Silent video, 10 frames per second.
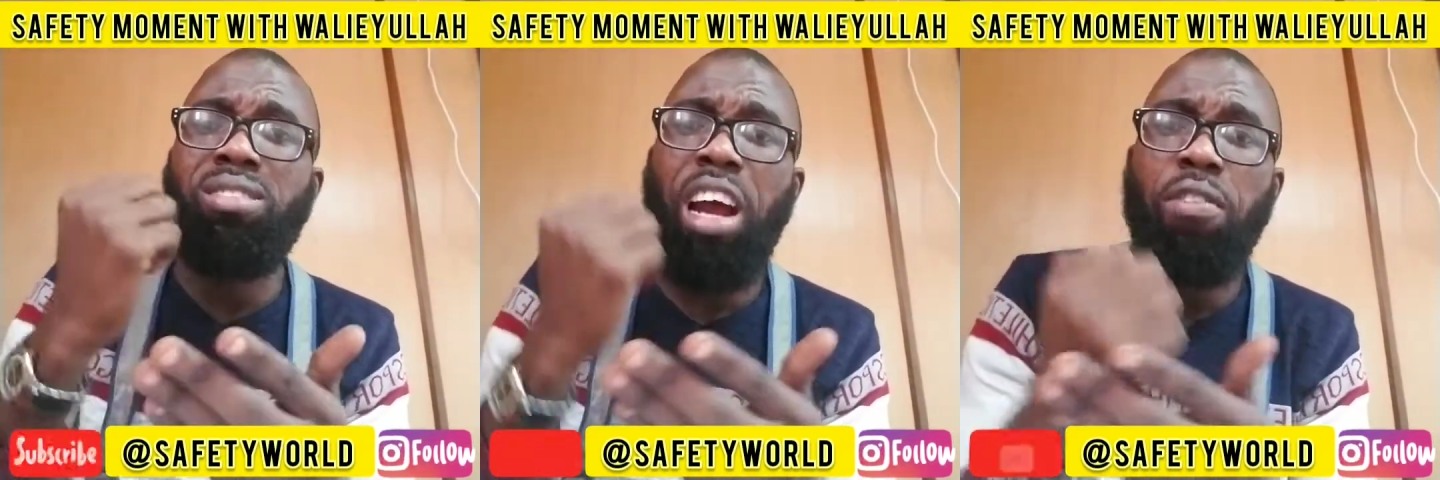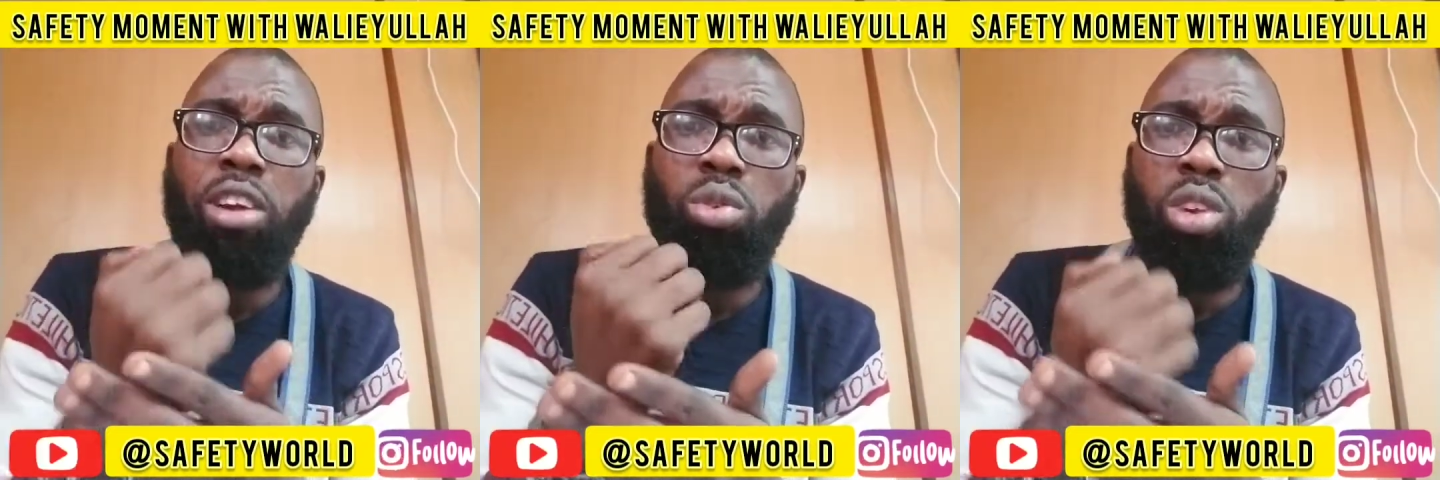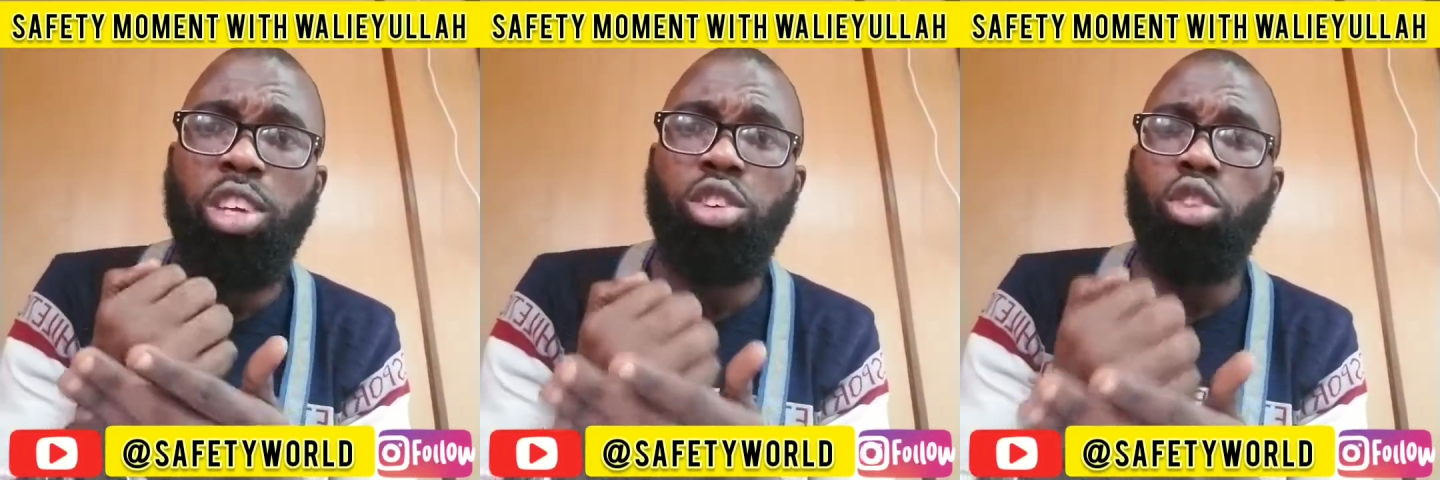draft
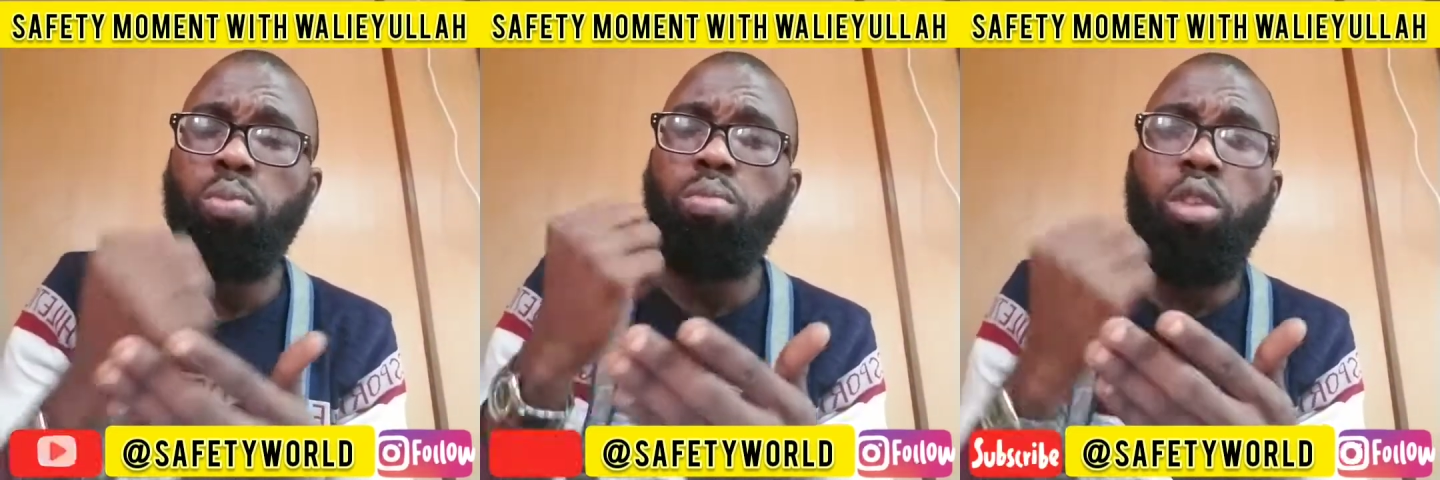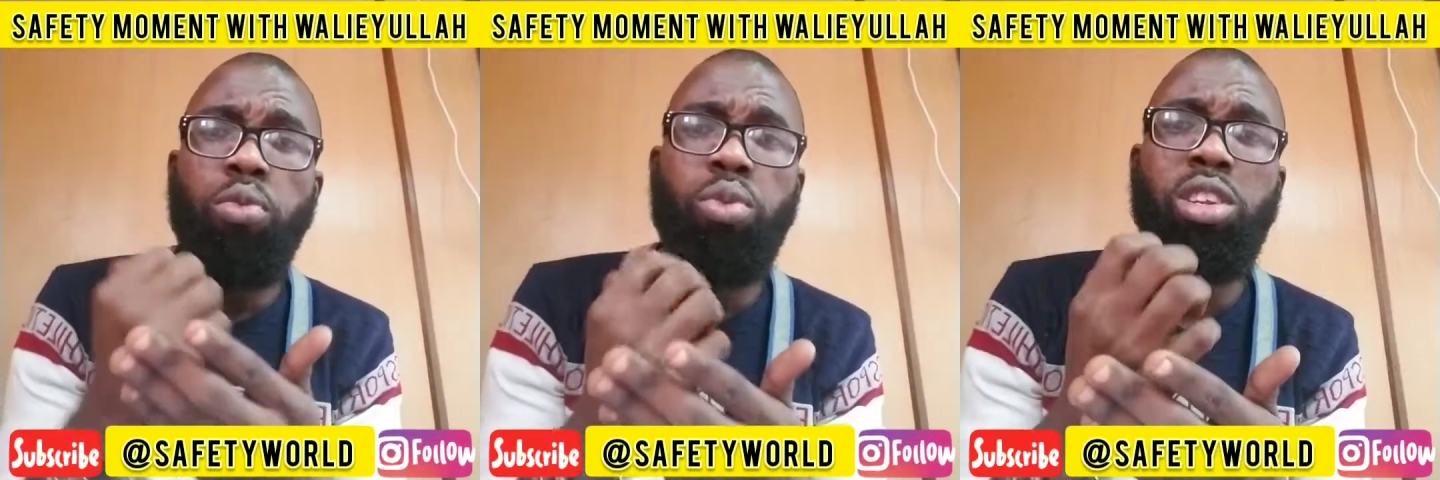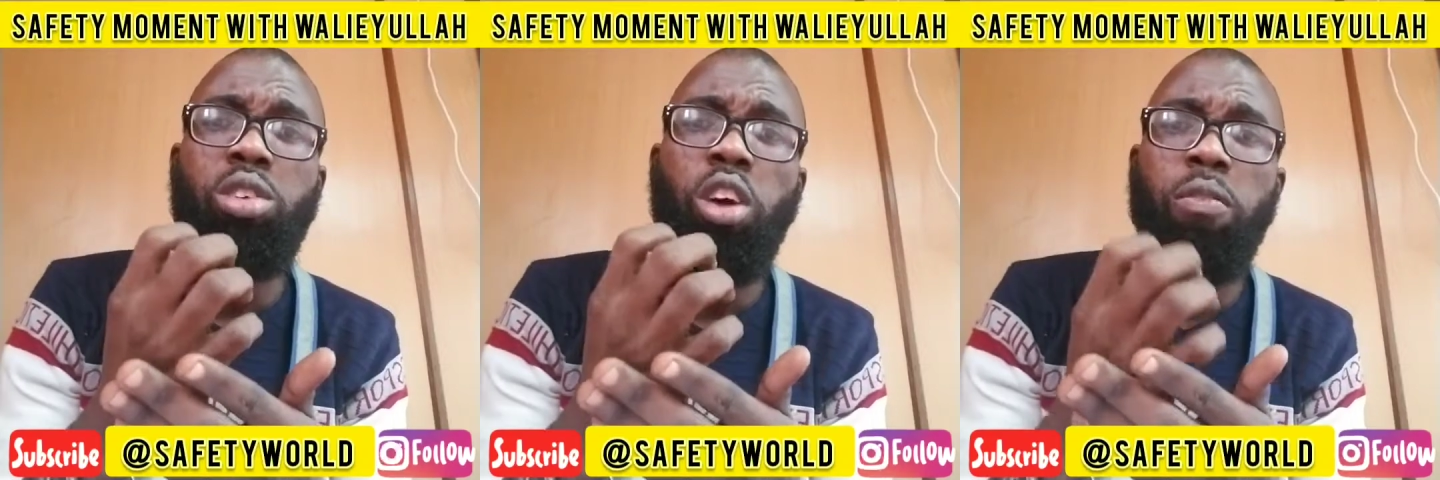regulations, move with
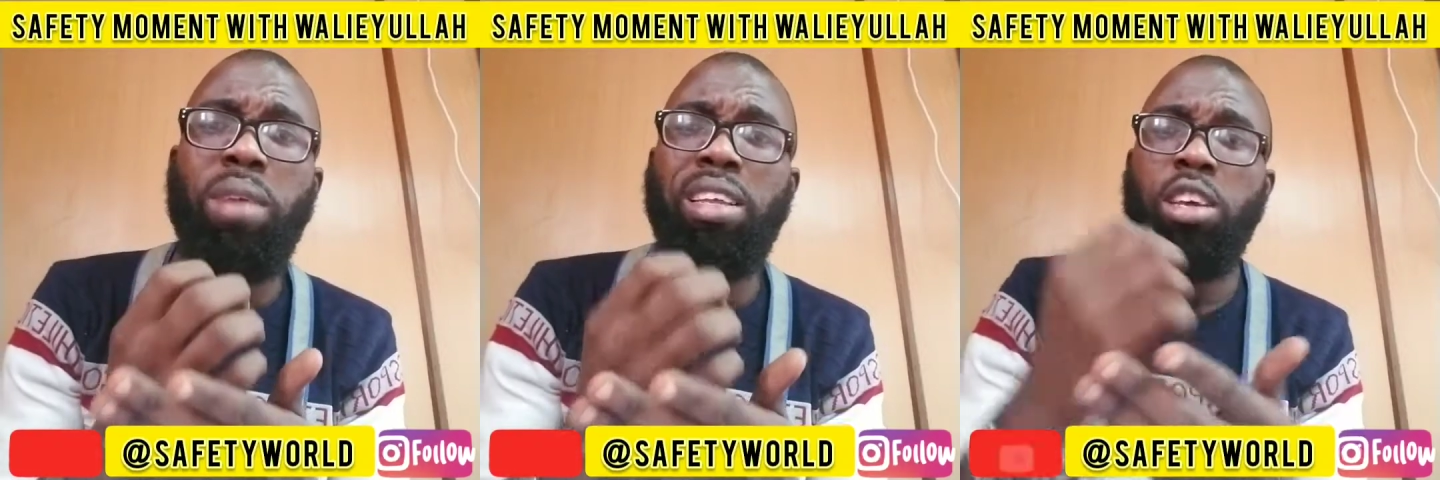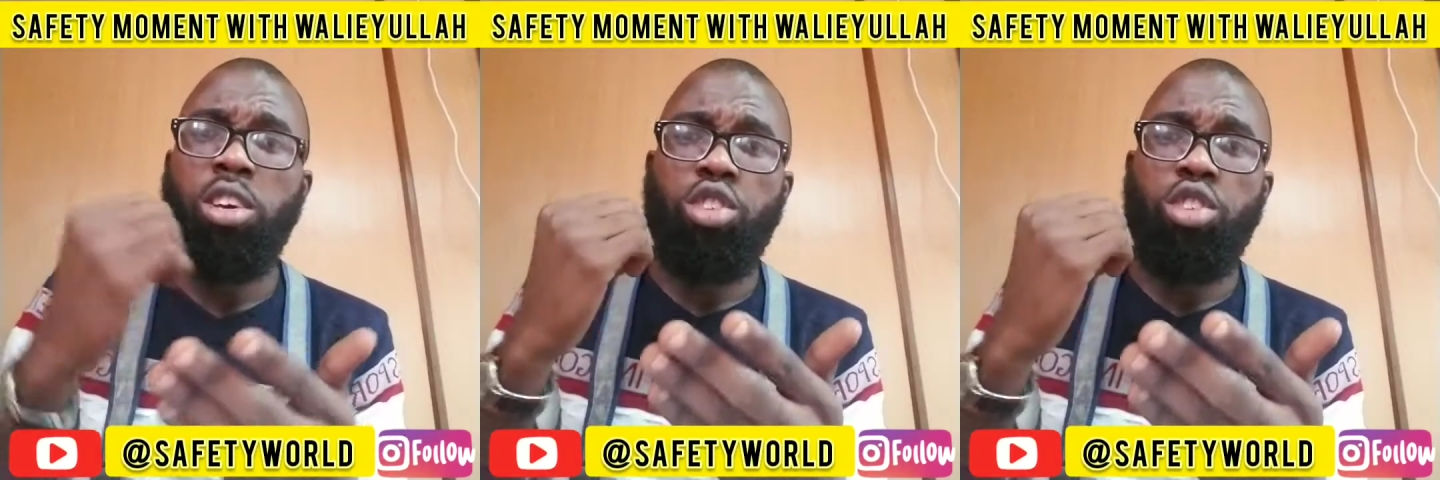the government,